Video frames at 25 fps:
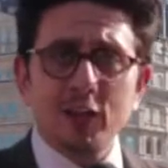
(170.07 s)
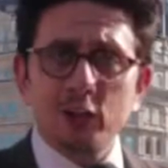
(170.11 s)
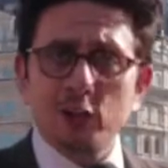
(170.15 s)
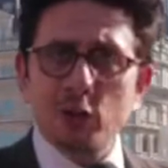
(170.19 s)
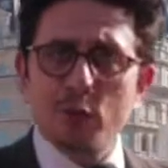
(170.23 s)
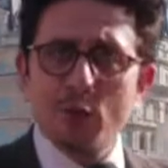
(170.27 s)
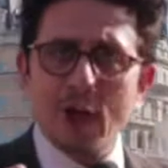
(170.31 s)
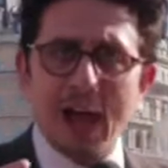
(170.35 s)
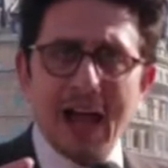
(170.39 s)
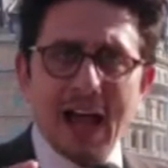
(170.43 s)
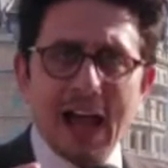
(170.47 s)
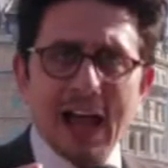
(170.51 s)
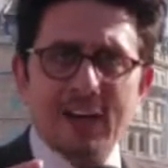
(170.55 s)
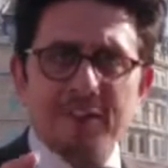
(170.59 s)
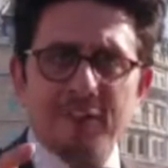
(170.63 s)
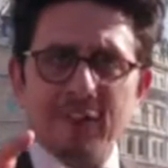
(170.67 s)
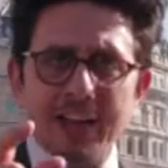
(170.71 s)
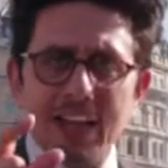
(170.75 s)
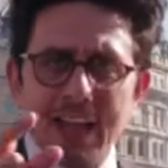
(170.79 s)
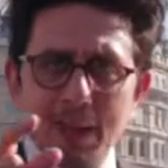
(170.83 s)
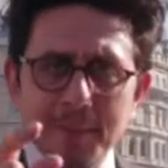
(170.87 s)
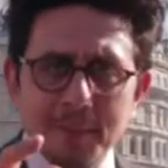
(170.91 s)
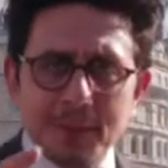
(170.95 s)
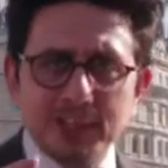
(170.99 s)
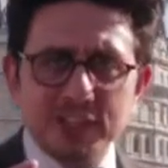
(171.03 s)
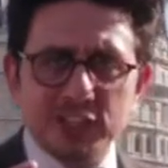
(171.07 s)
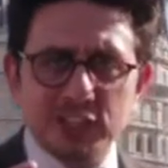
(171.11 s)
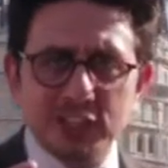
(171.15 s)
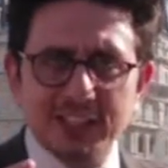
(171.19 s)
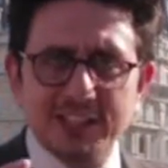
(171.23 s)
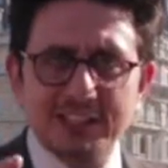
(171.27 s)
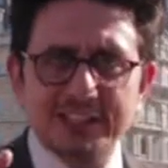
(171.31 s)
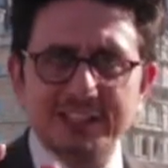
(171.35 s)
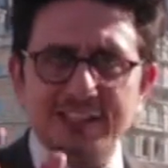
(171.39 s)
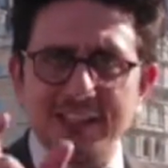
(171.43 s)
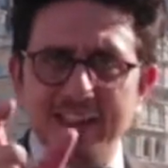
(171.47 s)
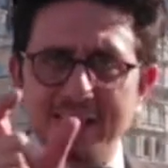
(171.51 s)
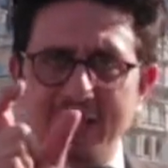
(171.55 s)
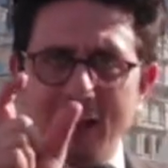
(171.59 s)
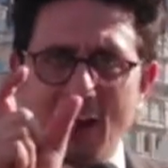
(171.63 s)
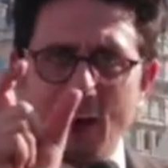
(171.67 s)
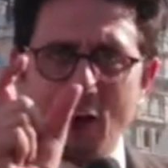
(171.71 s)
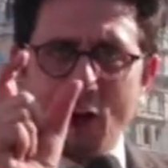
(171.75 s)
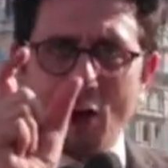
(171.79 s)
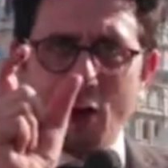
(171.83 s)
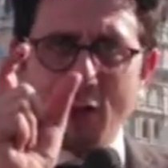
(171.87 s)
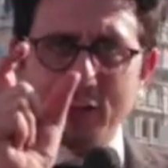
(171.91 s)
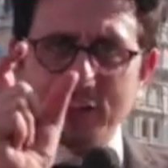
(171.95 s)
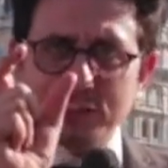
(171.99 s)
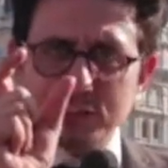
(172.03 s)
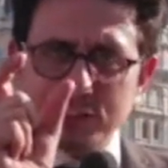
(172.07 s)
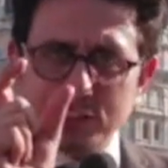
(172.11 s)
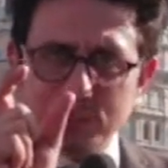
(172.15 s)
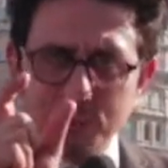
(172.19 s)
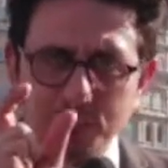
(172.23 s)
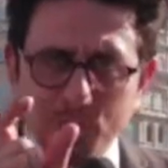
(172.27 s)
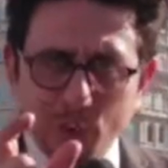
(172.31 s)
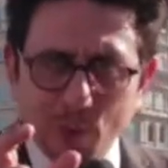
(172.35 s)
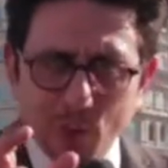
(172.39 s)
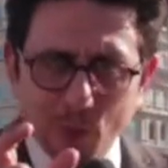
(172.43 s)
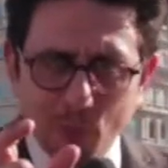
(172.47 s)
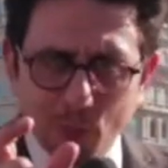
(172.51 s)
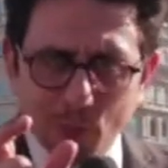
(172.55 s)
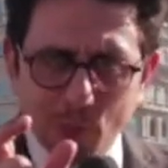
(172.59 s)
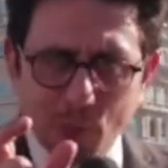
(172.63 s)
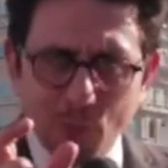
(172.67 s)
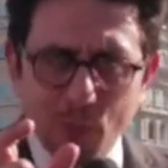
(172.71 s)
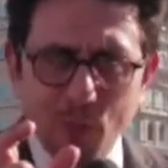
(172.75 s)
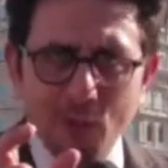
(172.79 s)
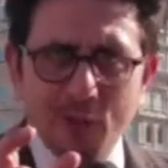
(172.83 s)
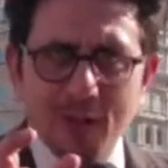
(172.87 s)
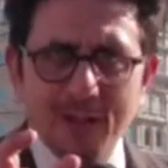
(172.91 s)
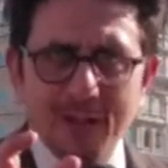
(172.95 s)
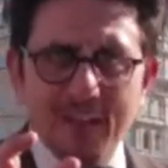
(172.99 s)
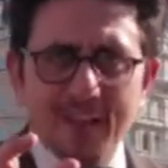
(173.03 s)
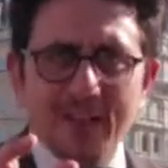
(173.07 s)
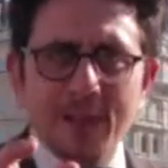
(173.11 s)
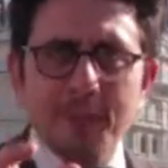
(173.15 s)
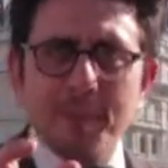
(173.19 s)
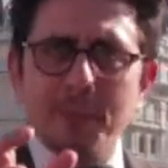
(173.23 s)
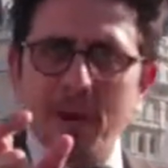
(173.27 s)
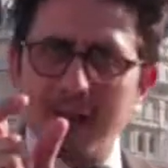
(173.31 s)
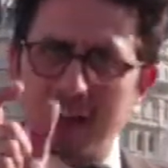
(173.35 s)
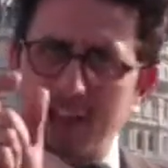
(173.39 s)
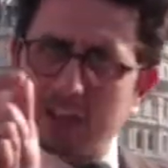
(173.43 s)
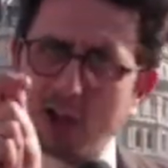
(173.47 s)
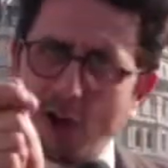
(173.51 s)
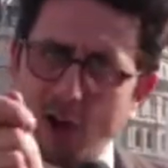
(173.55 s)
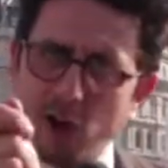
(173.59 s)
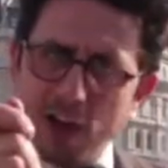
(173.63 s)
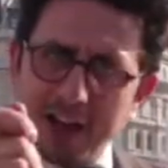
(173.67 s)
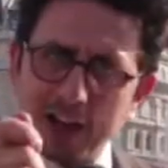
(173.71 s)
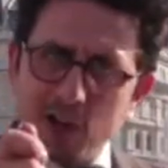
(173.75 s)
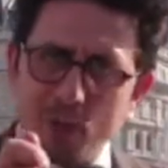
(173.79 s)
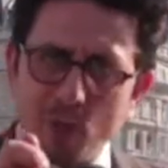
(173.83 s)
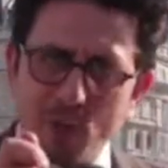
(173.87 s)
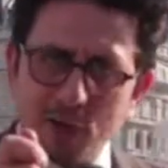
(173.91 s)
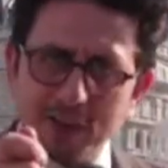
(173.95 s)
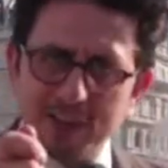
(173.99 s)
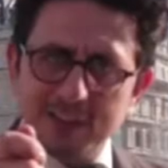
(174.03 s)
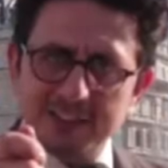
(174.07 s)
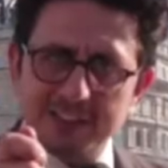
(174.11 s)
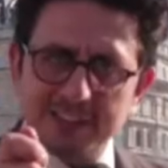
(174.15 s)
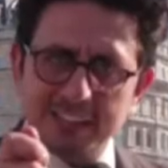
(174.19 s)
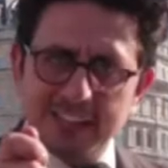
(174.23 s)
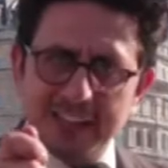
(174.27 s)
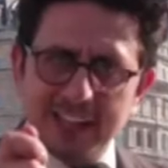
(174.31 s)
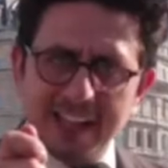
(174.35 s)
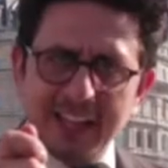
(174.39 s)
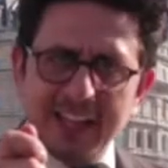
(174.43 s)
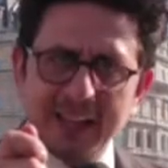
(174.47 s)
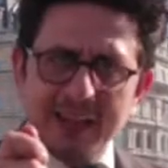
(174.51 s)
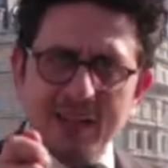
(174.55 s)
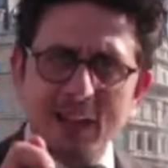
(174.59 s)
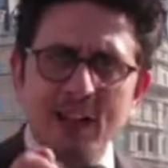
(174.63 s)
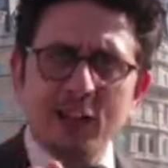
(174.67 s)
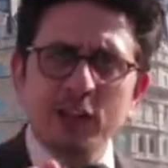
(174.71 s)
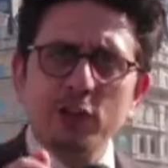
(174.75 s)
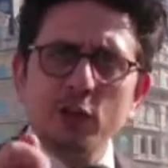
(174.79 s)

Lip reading: You have images that are small but high quality.